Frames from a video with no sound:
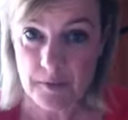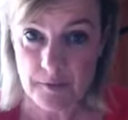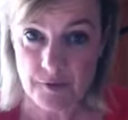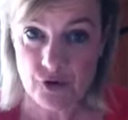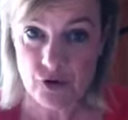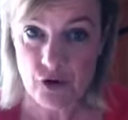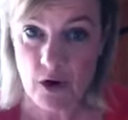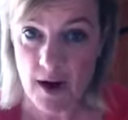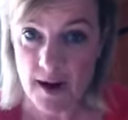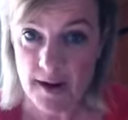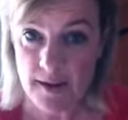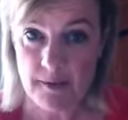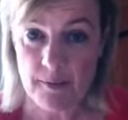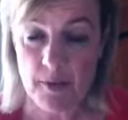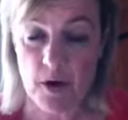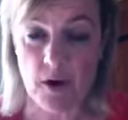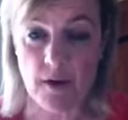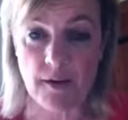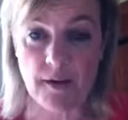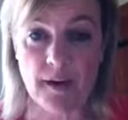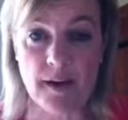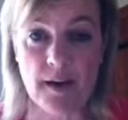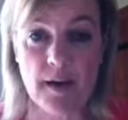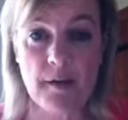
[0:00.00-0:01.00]
Try them
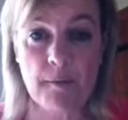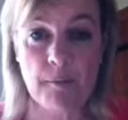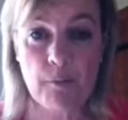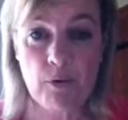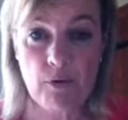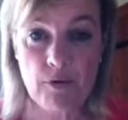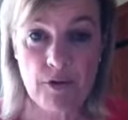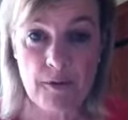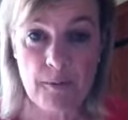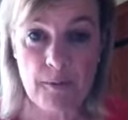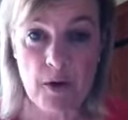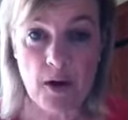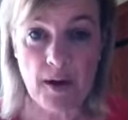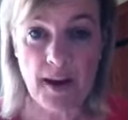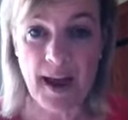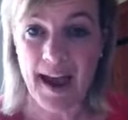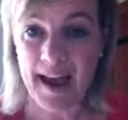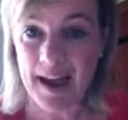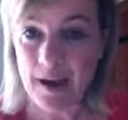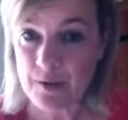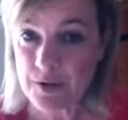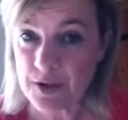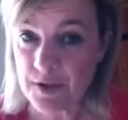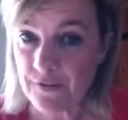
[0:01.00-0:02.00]
on. Put them on.
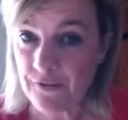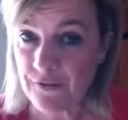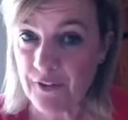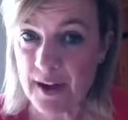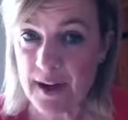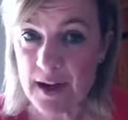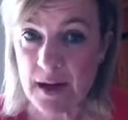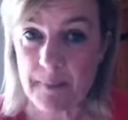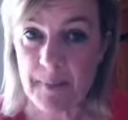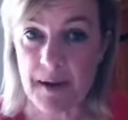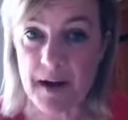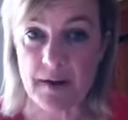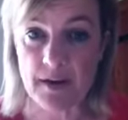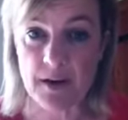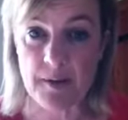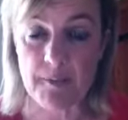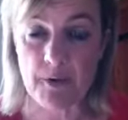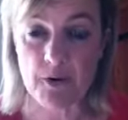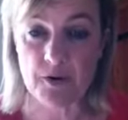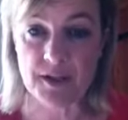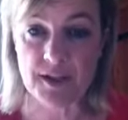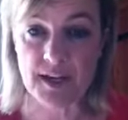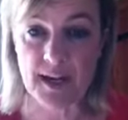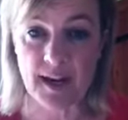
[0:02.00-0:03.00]
How do you feel about your
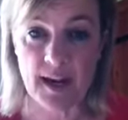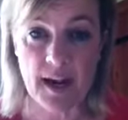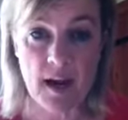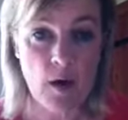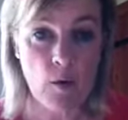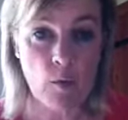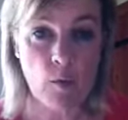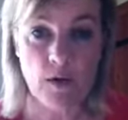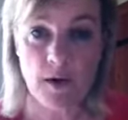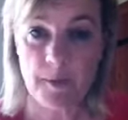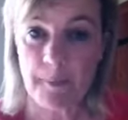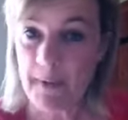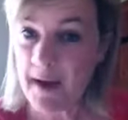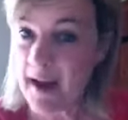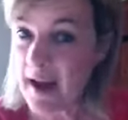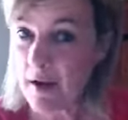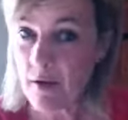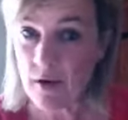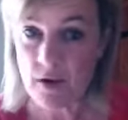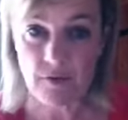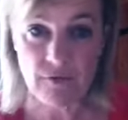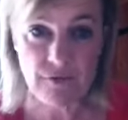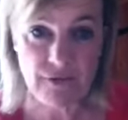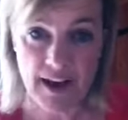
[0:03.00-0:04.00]
body? What
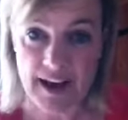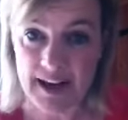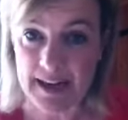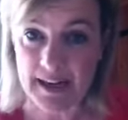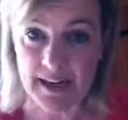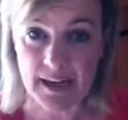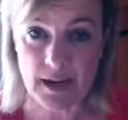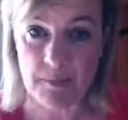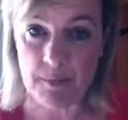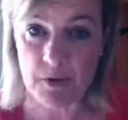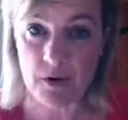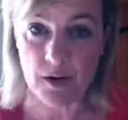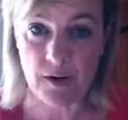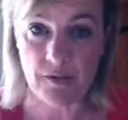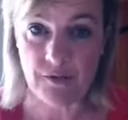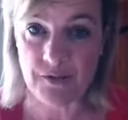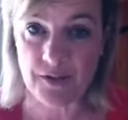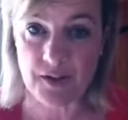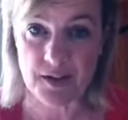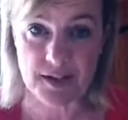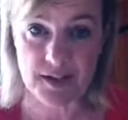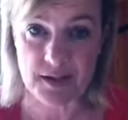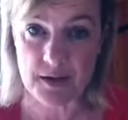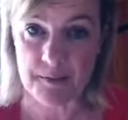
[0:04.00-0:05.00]
about unveiling your body for
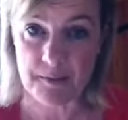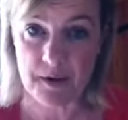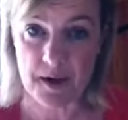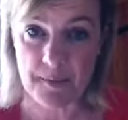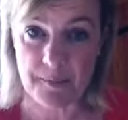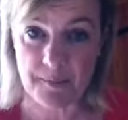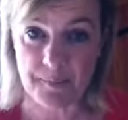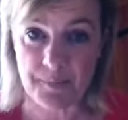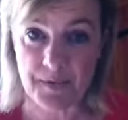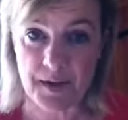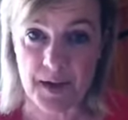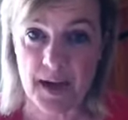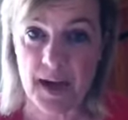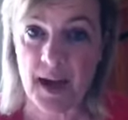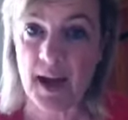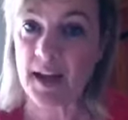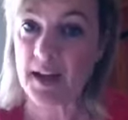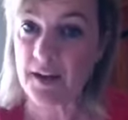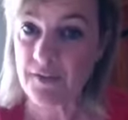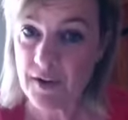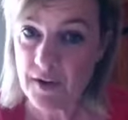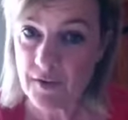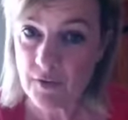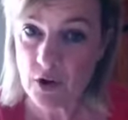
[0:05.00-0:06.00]
the summer? And
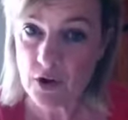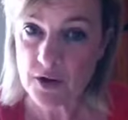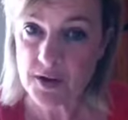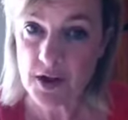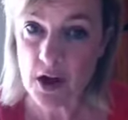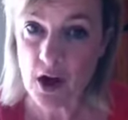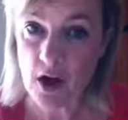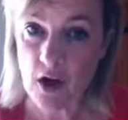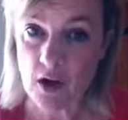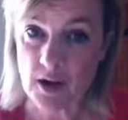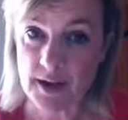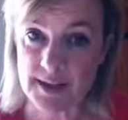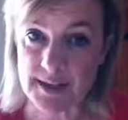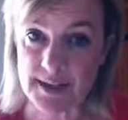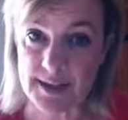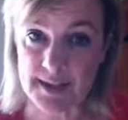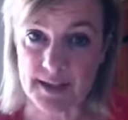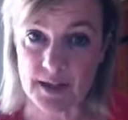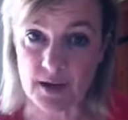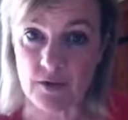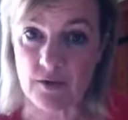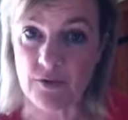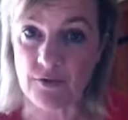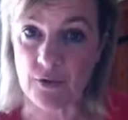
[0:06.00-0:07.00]
if you've got a holiday
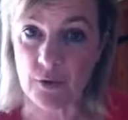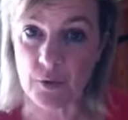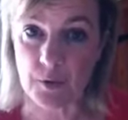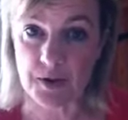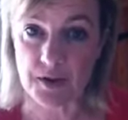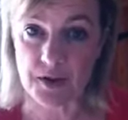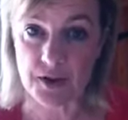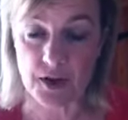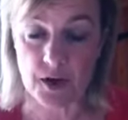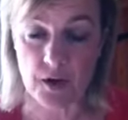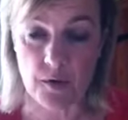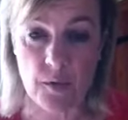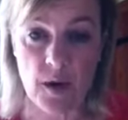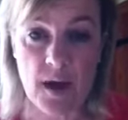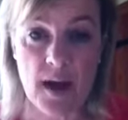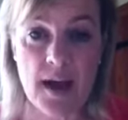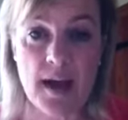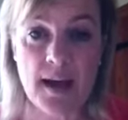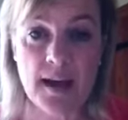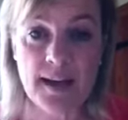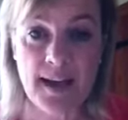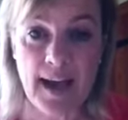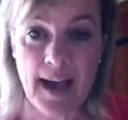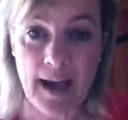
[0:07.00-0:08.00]
to look forward to,
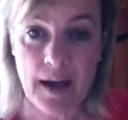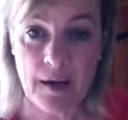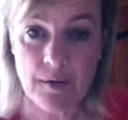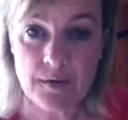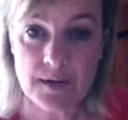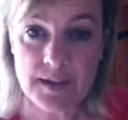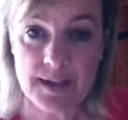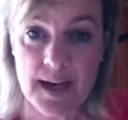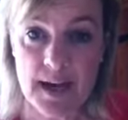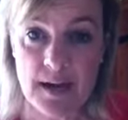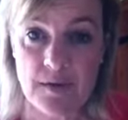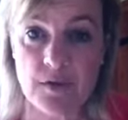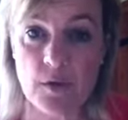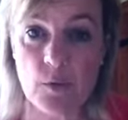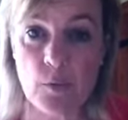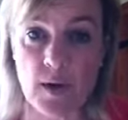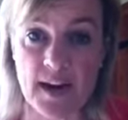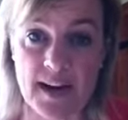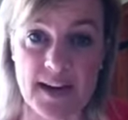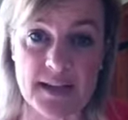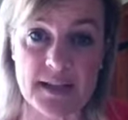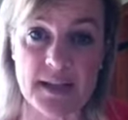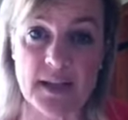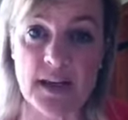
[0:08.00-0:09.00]
count down the
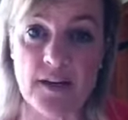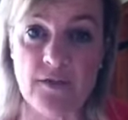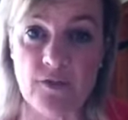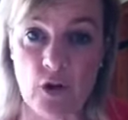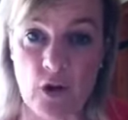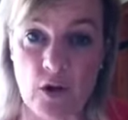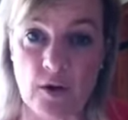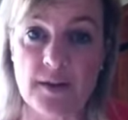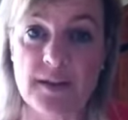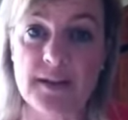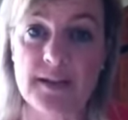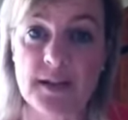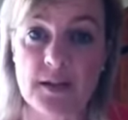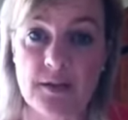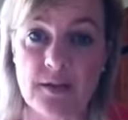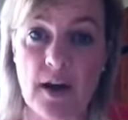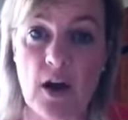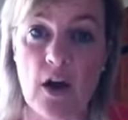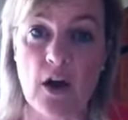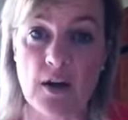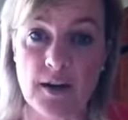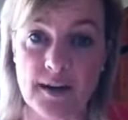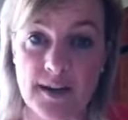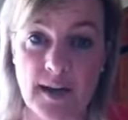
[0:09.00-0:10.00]
weeks that you've got until that
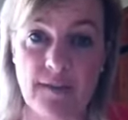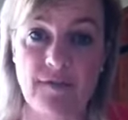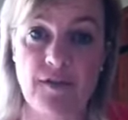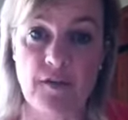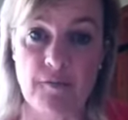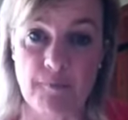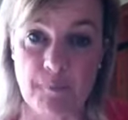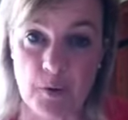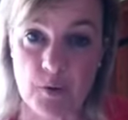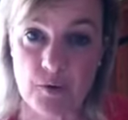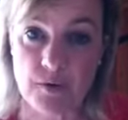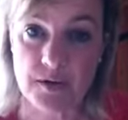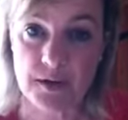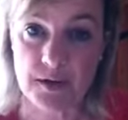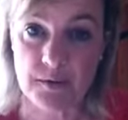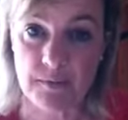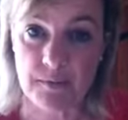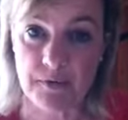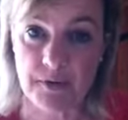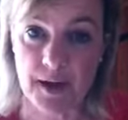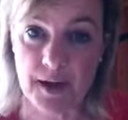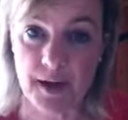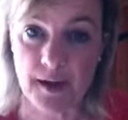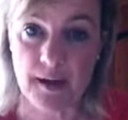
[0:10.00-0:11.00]
holiday if you've booked
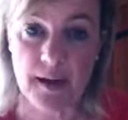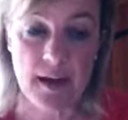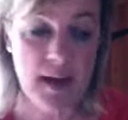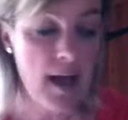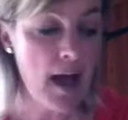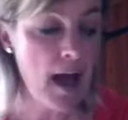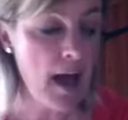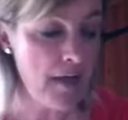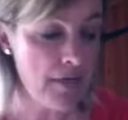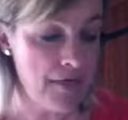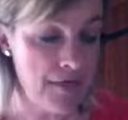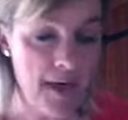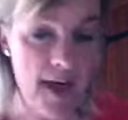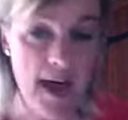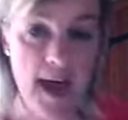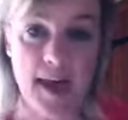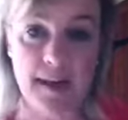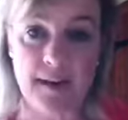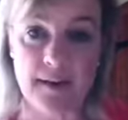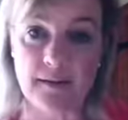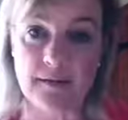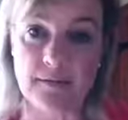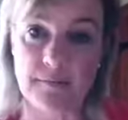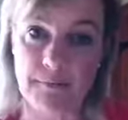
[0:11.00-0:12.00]
something. And
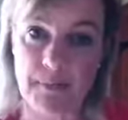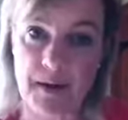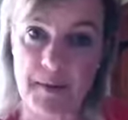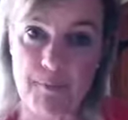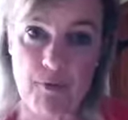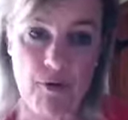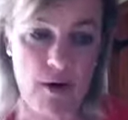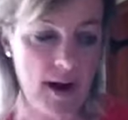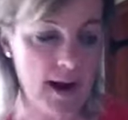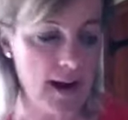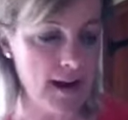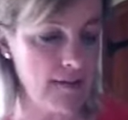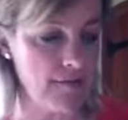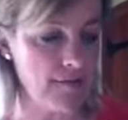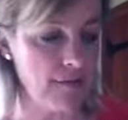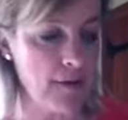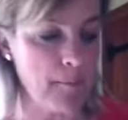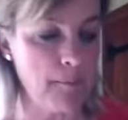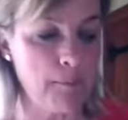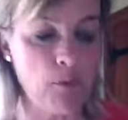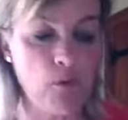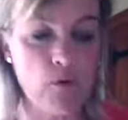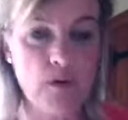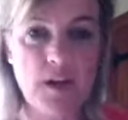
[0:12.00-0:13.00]
then be brave.
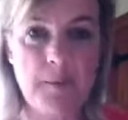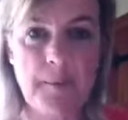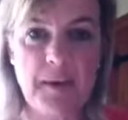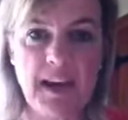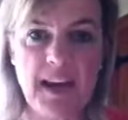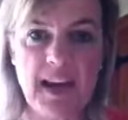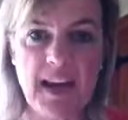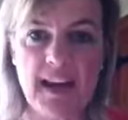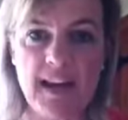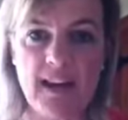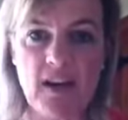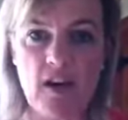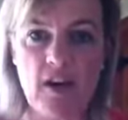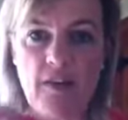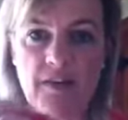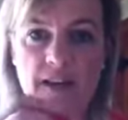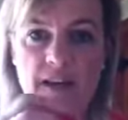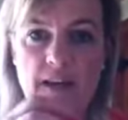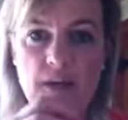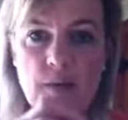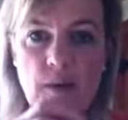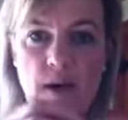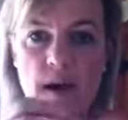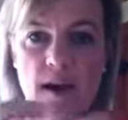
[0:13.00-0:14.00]
Put your bikini on.
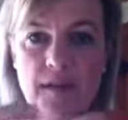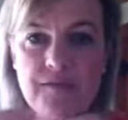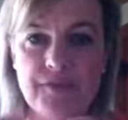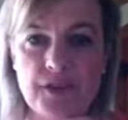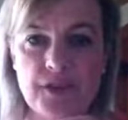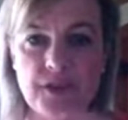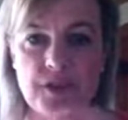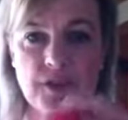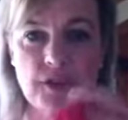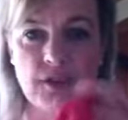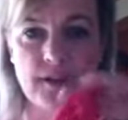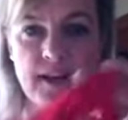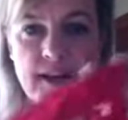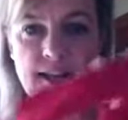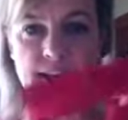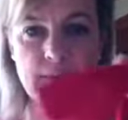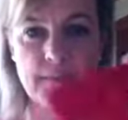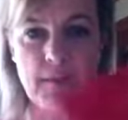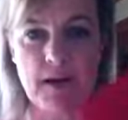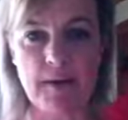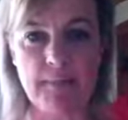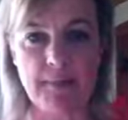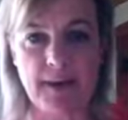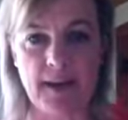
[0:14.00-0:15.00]
That's what I've just done. Here's
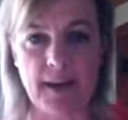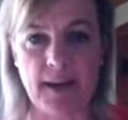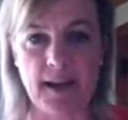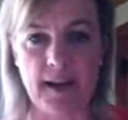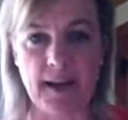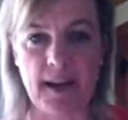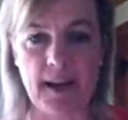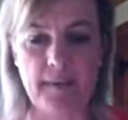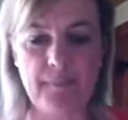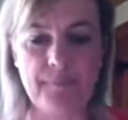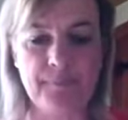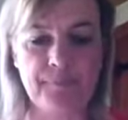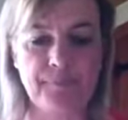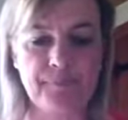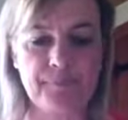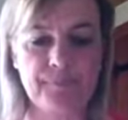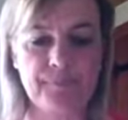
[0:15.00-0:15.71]
my bikini,